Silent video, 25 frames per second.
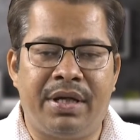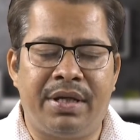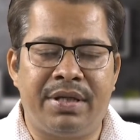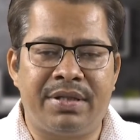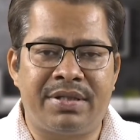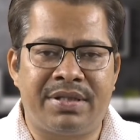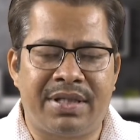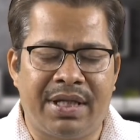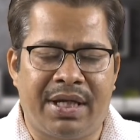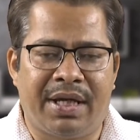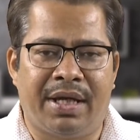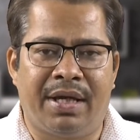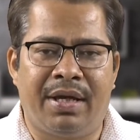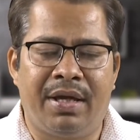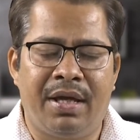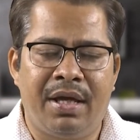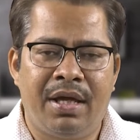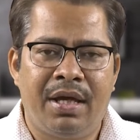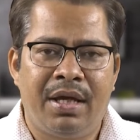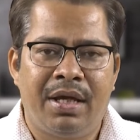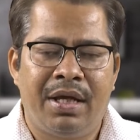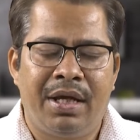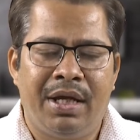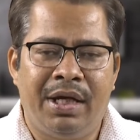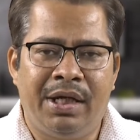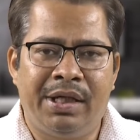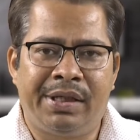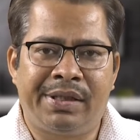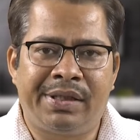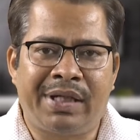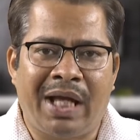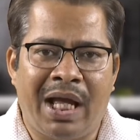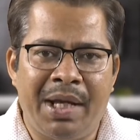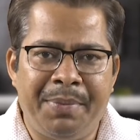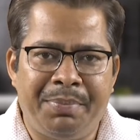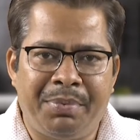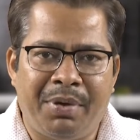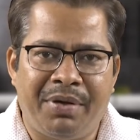say a
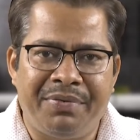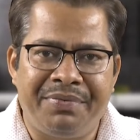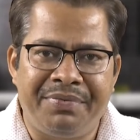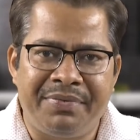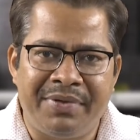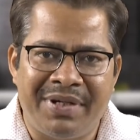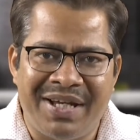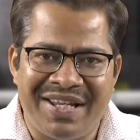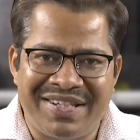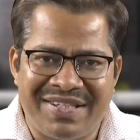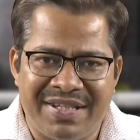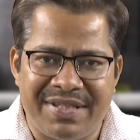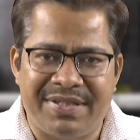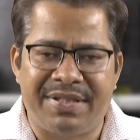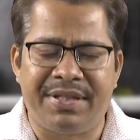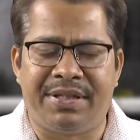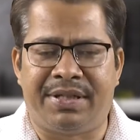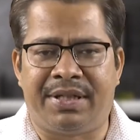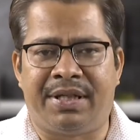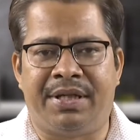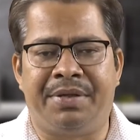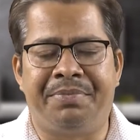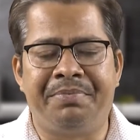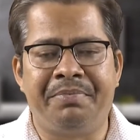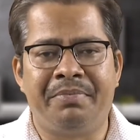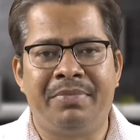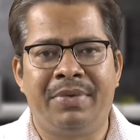type of necessity.